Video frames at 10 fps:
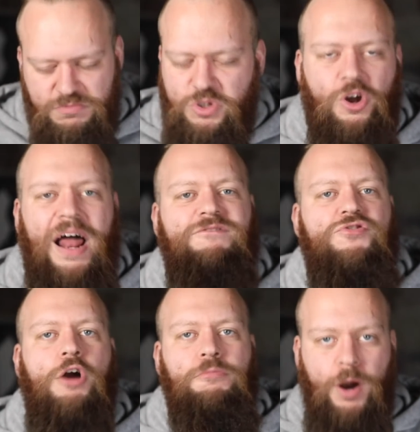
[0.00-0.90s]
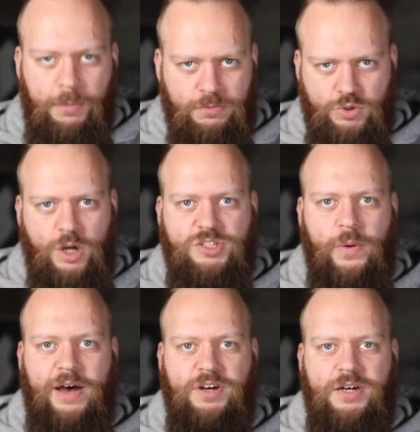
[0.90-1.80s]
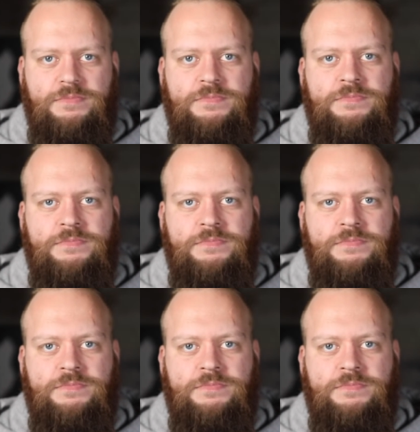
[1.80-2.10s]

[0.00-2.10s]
you'll have no problems whatsoever.